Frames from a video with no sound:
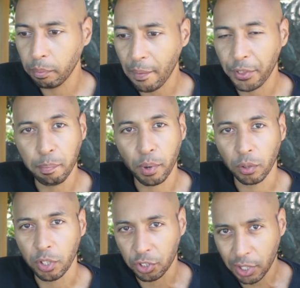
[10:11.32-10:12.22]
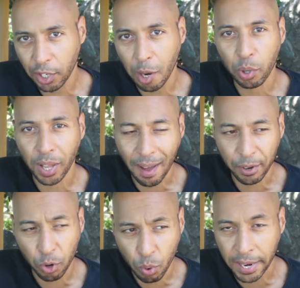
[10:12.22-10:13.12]
everything, but there's still a couple that
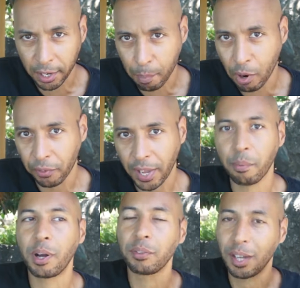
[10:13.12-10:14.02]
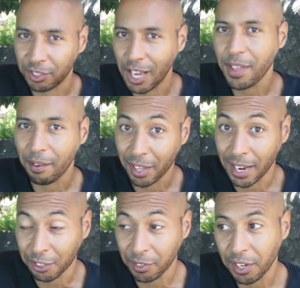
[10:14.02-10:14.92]
haven't quite come off yet. Well, I'll save that for the
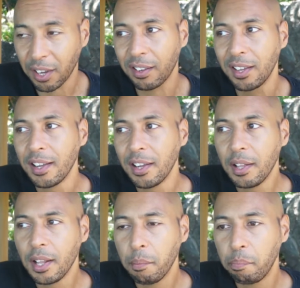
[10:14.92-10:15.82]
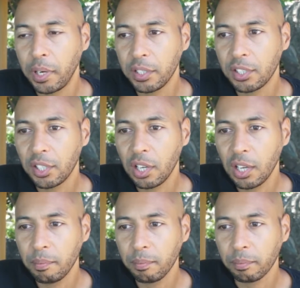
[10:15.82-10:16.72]
next video. But
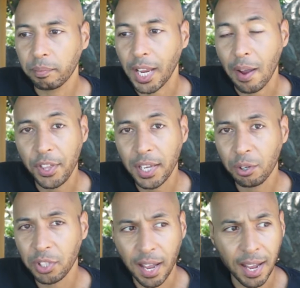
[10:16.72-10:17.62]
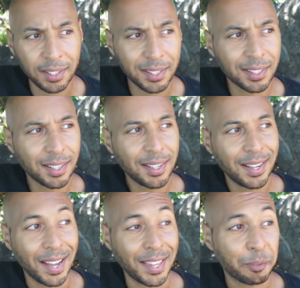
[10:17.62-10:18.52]
everything else has,
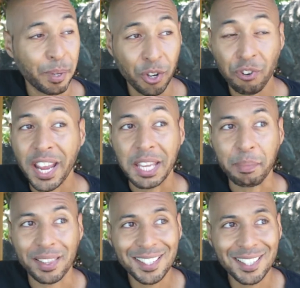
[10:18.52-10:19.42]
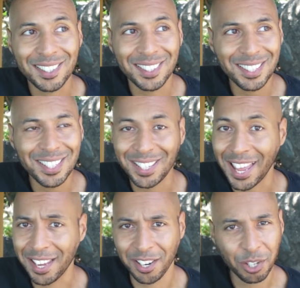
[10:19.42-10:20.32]
and that's been great. But this is
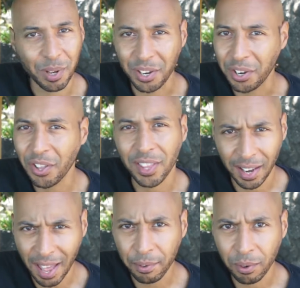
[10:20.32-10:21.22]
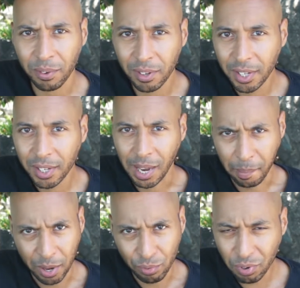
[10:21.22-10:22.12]
taken it to another level. I
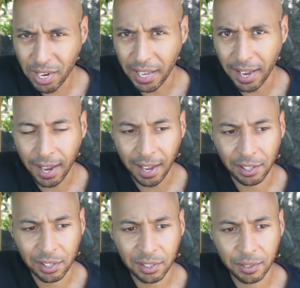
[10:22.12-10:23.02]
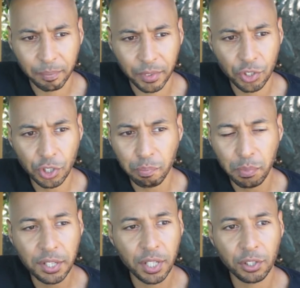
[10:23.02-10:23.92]
mean, it really has. Just
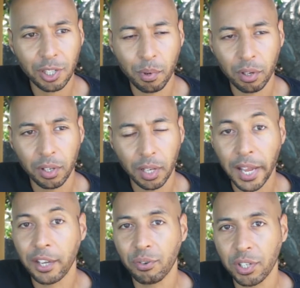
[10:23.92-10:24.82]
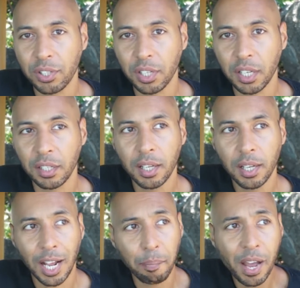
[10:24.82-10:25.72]
meeting someone like Kristine.
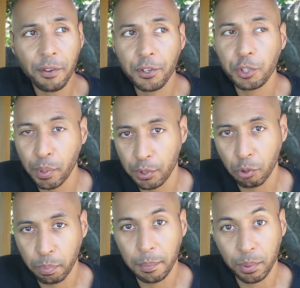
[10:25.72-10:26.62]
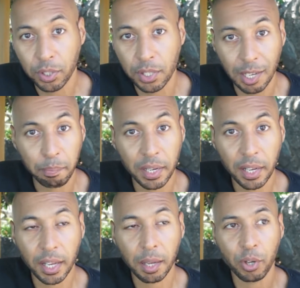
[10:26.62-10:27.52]
I've met a few spiritual people since I've been
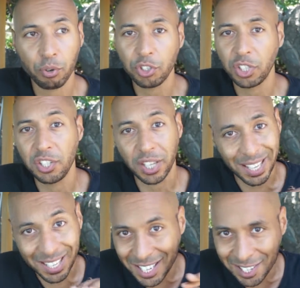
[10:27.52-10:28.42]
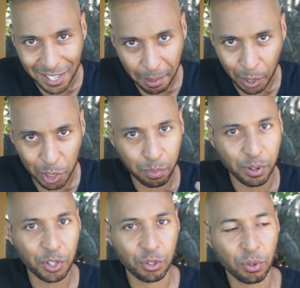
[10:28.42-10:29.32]
here, but Kristine's easily the most
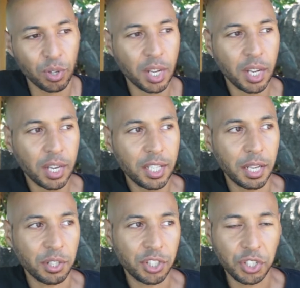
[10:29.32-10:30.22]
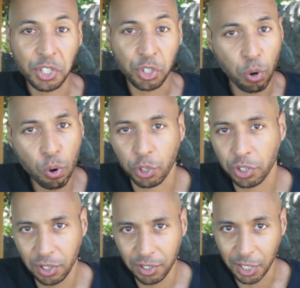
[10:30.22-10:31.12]
spiritual. You know, she
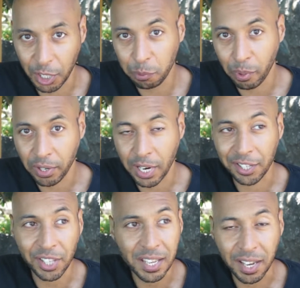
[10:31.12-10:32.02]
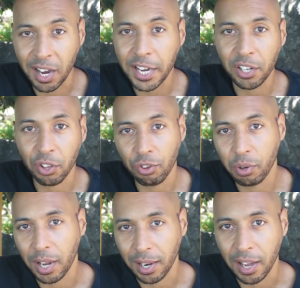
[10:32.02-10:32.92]
talks to these spirit guides. They guide her through
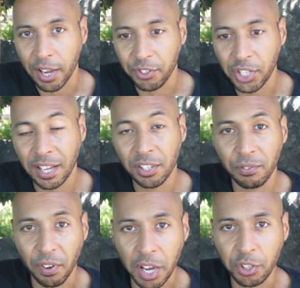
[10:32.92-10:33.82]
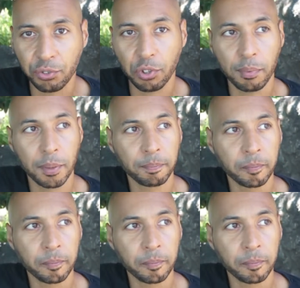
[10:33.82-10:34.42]
her life. She gets advice from them.